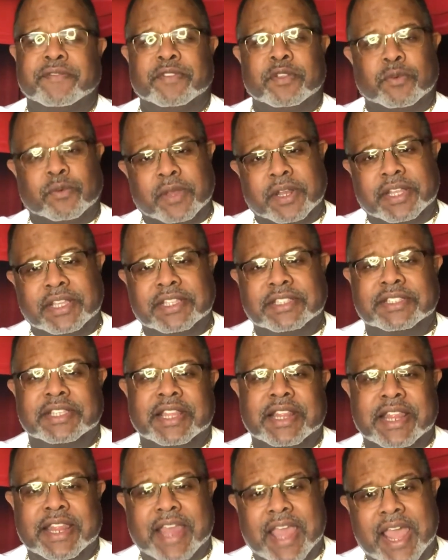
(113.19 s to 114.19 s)
you want to get to
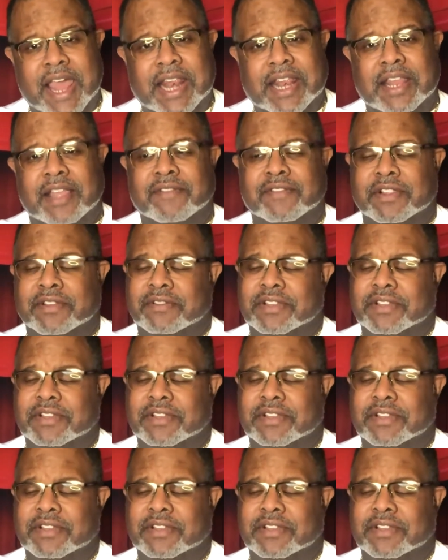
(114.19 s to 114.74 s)
that level of